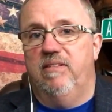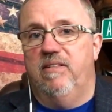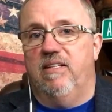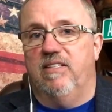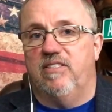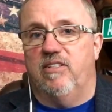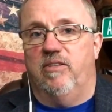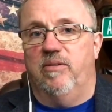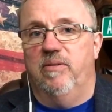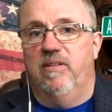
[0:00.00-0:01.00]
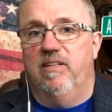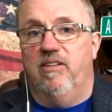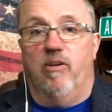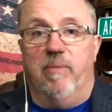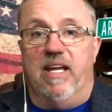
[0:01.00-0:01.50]
And so
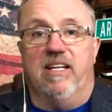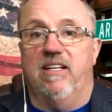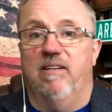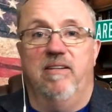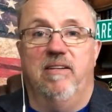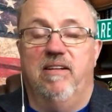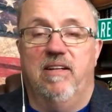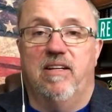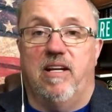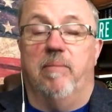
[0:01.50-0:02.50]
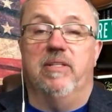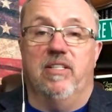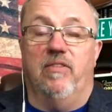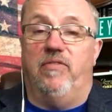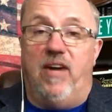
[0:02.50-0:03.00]
no man can come unto
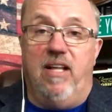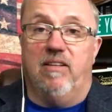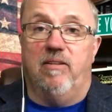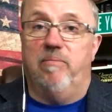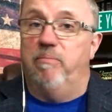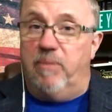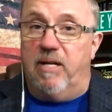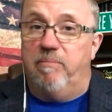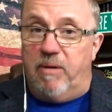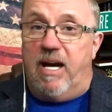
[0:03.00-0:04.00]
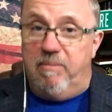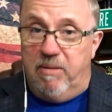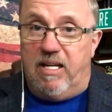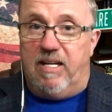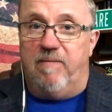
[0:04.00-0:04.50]
the Father but by
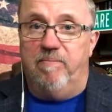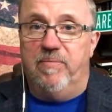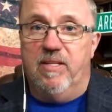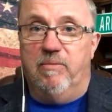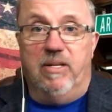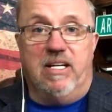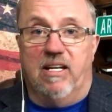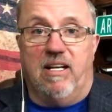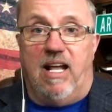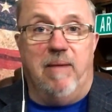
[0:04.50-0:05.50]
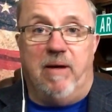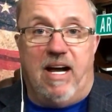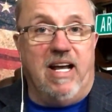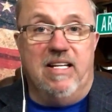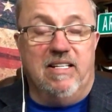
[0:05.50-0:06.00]
me. We can climb
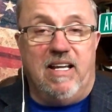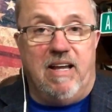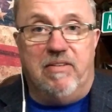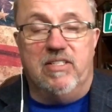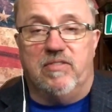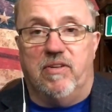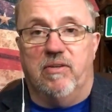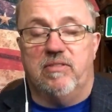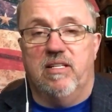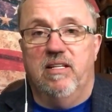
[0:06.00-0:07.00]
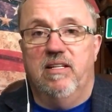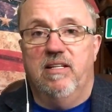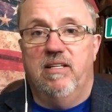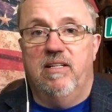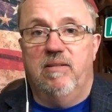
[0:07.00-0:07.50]
high into the heavens, folks,
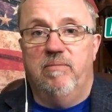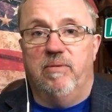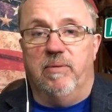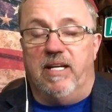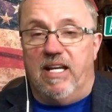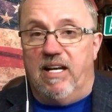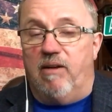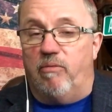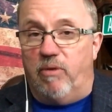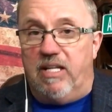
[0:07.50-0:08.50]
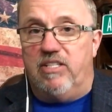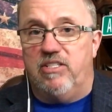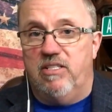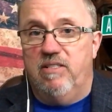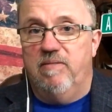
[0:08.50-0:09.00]
but we cannot
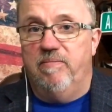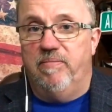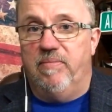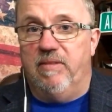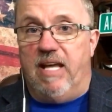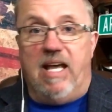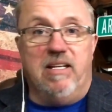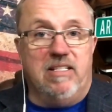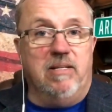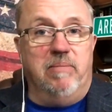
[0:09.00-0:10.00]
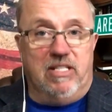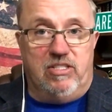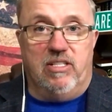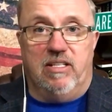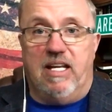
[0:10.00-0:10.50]
reach that
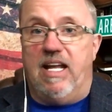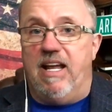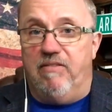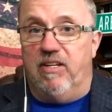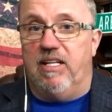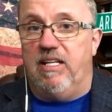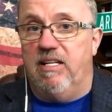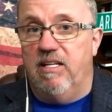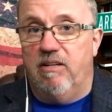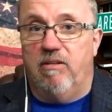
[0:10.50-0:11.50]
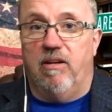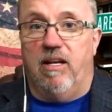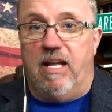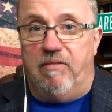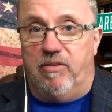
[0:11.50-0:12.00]
dimension, that heavenly
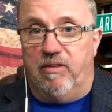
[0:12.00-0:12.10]
level,